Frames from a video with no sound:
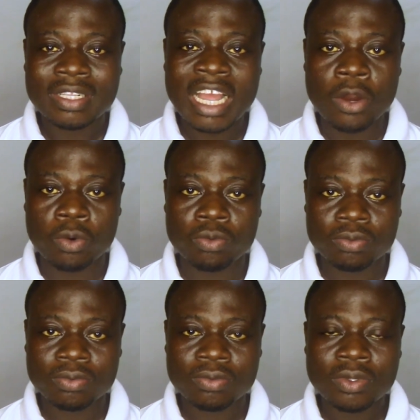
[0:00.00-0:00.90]
Now,
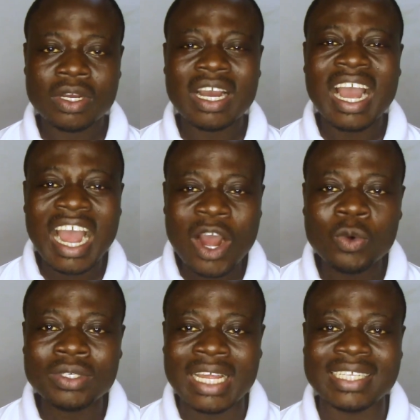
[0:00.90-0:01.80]

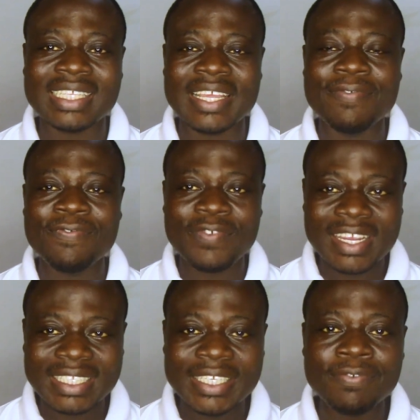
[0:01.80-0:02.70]
how does
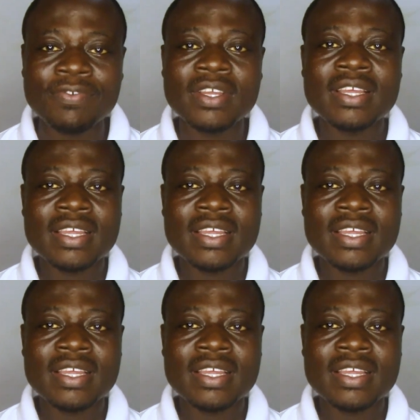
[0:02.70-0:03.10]
effective